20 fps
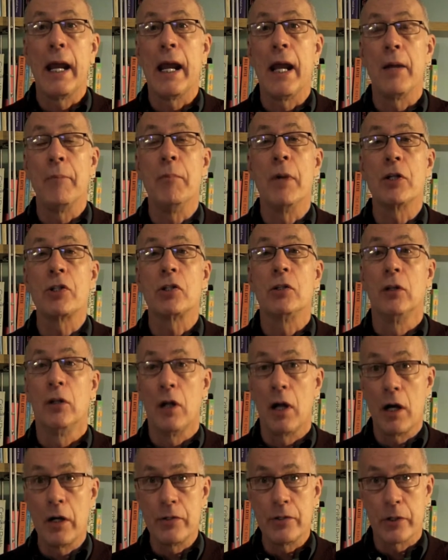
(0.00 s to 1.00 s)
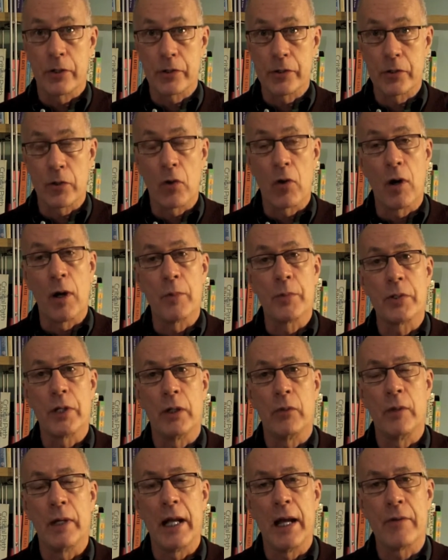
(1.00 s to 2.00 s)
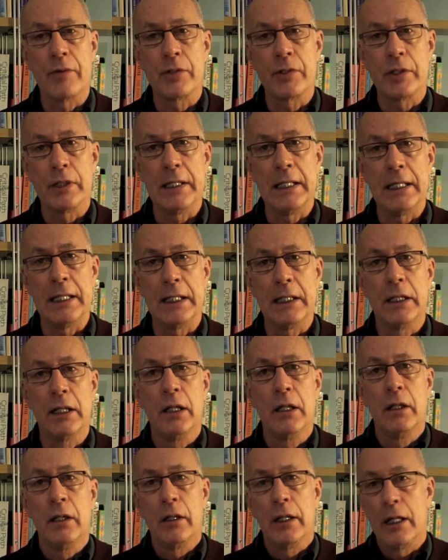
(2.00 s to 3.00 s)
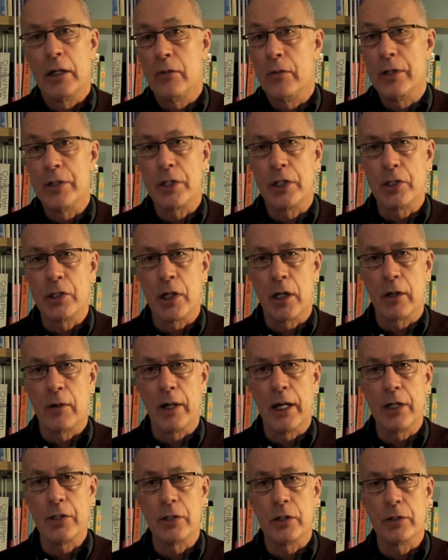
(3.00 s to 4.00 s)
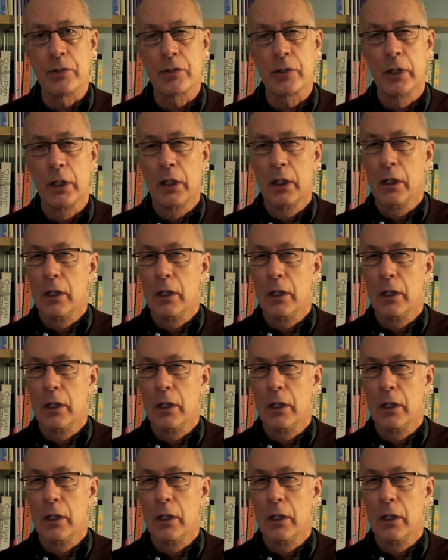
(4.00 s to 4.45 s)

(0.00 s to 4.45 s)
and much larger storms than we have seen in recent generations.